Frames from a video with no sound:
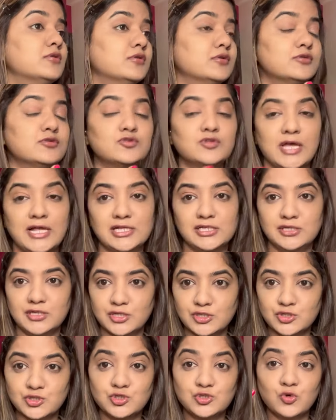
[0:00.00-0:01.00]
So I'll
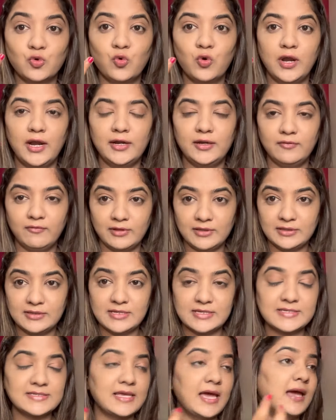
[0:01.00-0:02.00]
just do it with
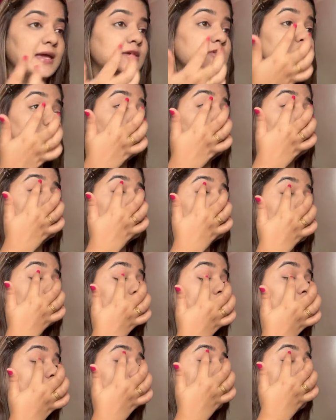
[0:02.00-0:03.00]
this eyes
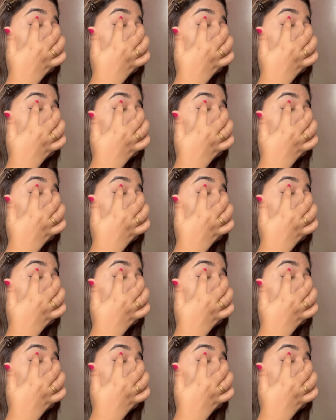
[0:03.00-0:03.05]
also.